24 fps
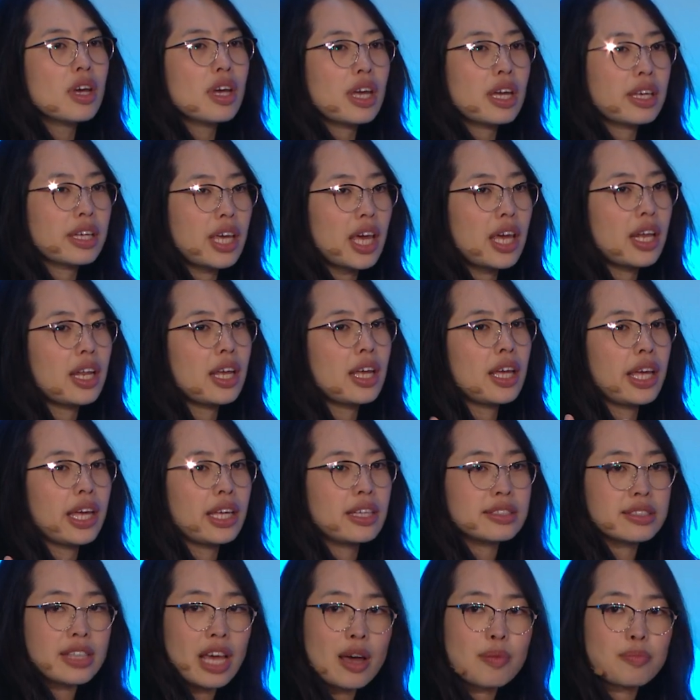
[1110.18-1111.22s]
getting
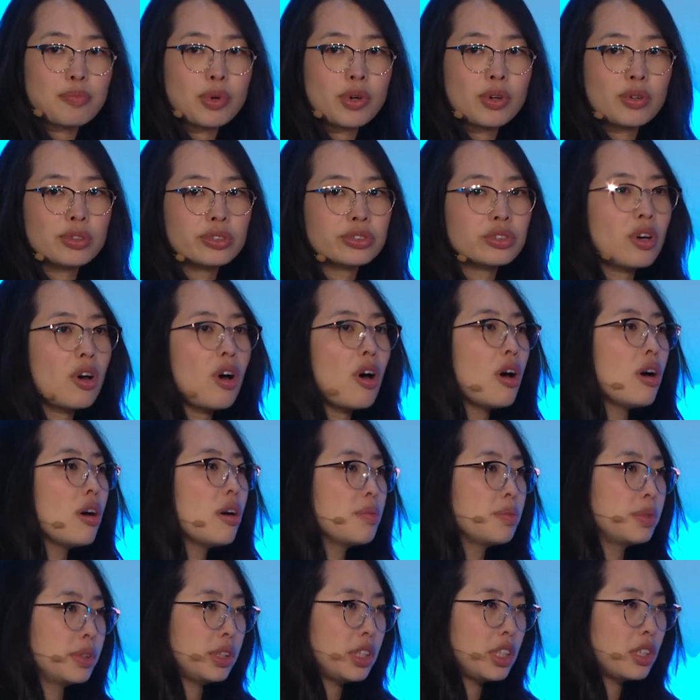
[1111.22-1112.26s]
examples
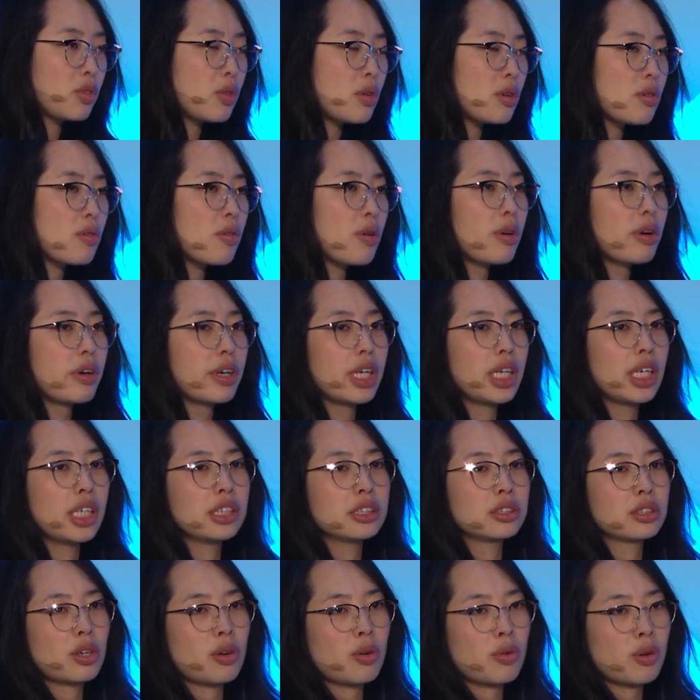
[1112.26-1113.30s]
of SQL
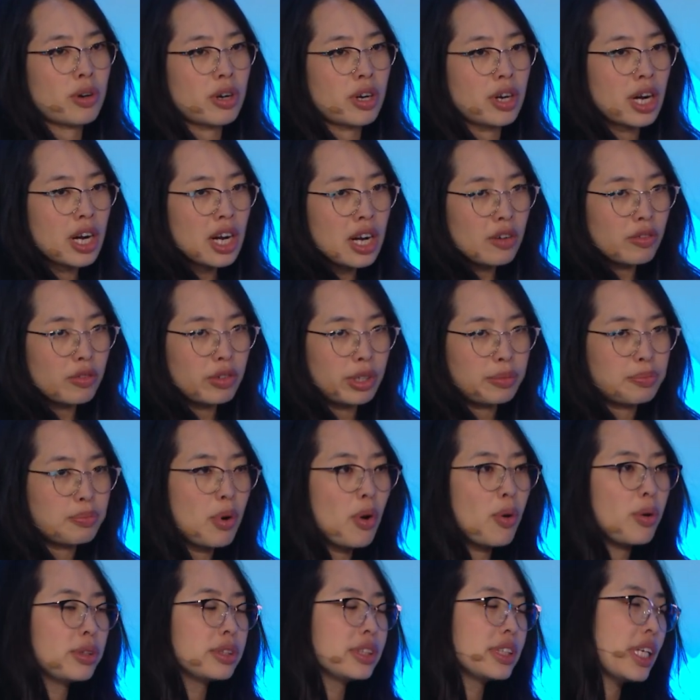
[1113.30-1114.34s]
queries or
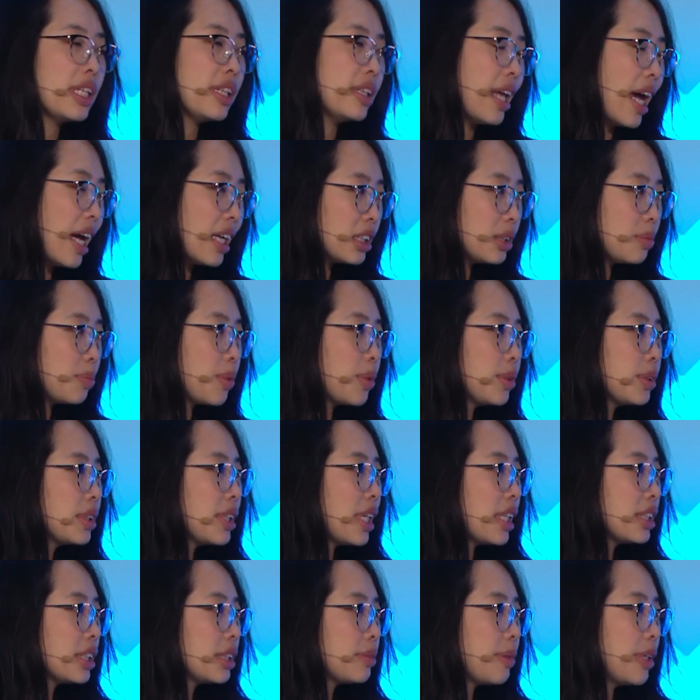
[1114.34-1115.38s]
reports and dashboards
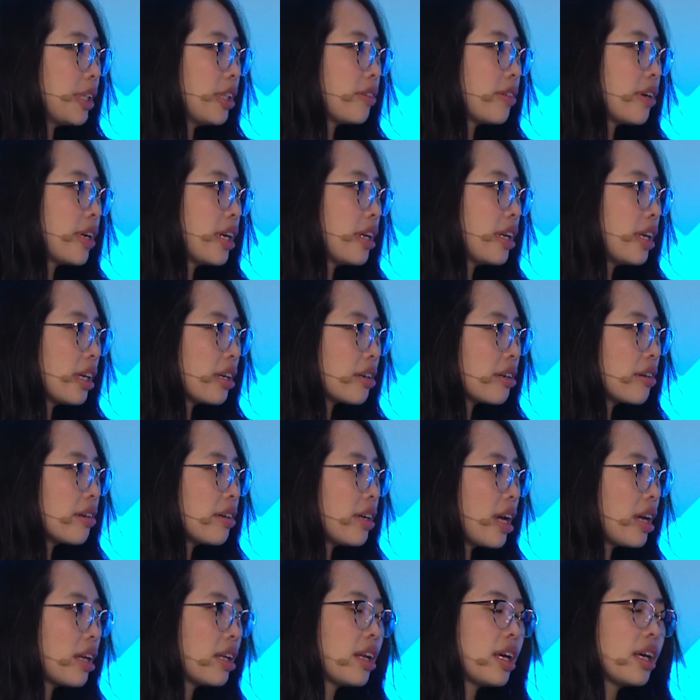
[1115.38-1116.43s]
that's been already
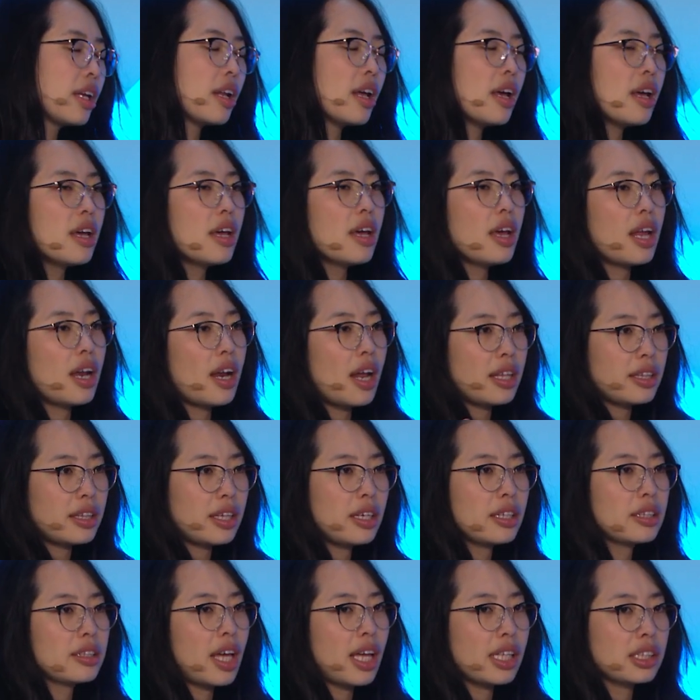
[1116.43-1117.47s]
created. And I
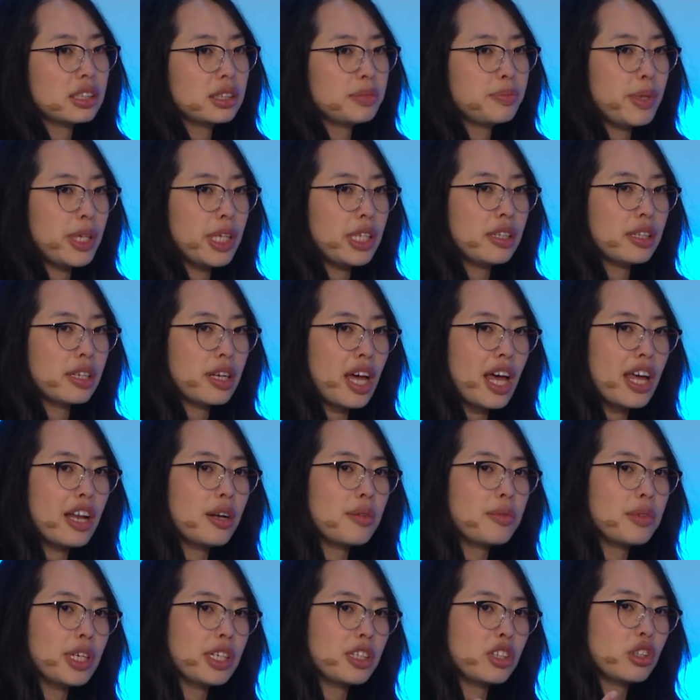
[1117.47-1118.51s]
think that's been kind of
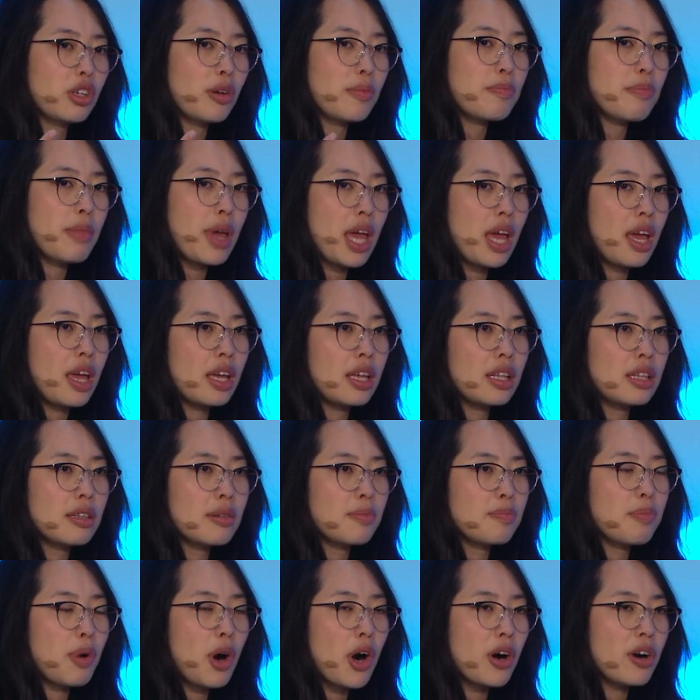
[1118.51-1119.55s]
like the main
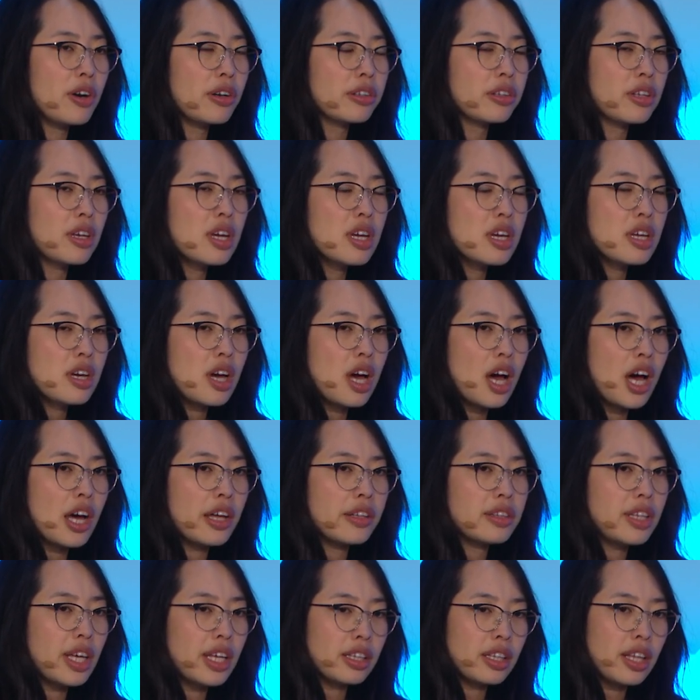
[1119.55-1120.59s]
part
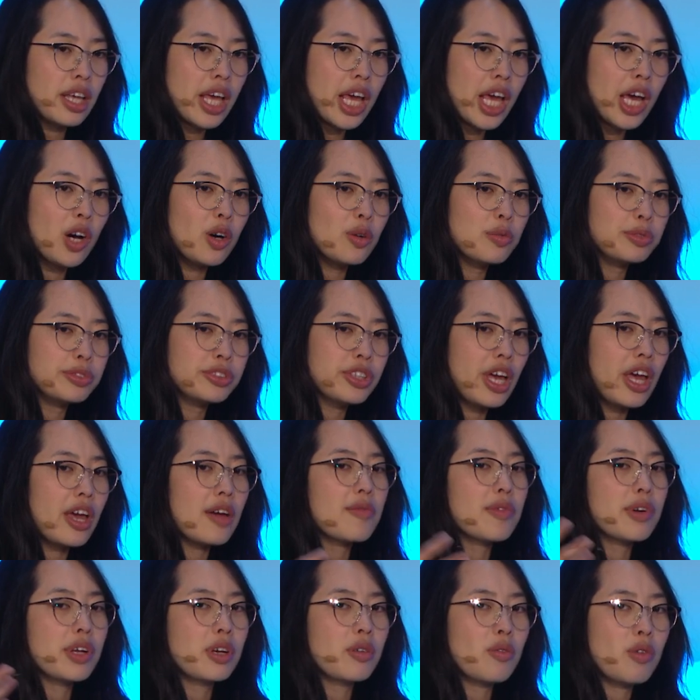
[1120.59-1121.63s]
that helps
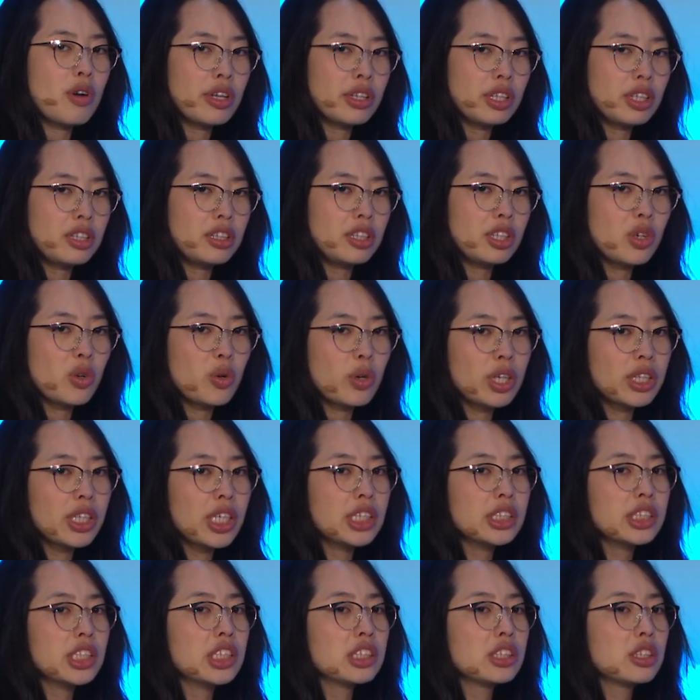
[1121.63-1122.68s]
everyone in the
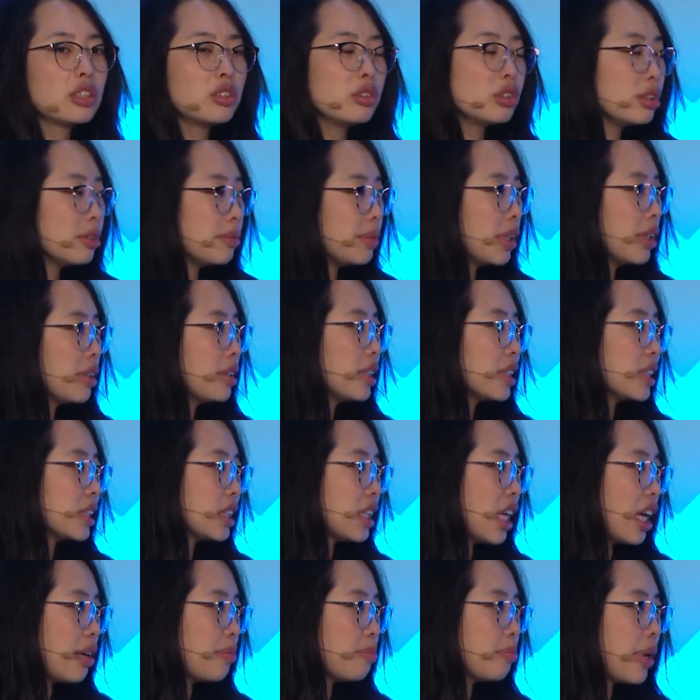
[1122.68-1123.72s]
organization to be on the
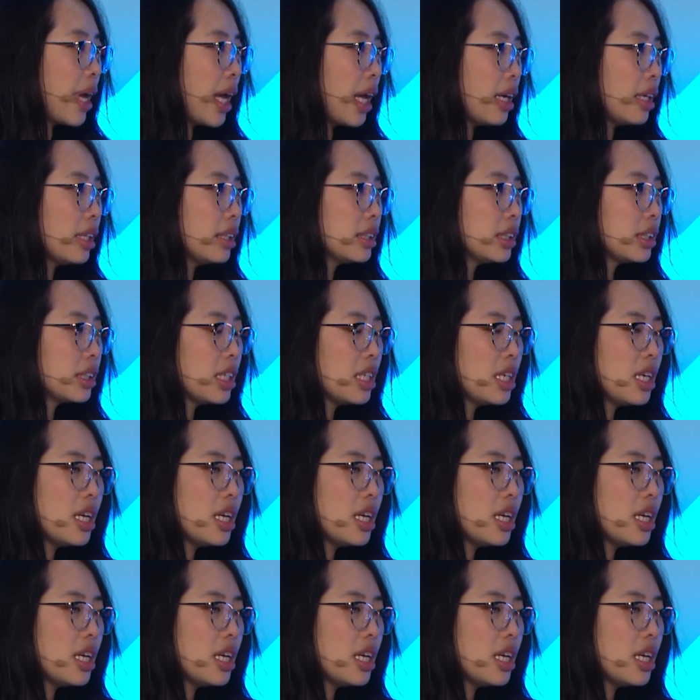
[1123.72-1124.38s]
same page.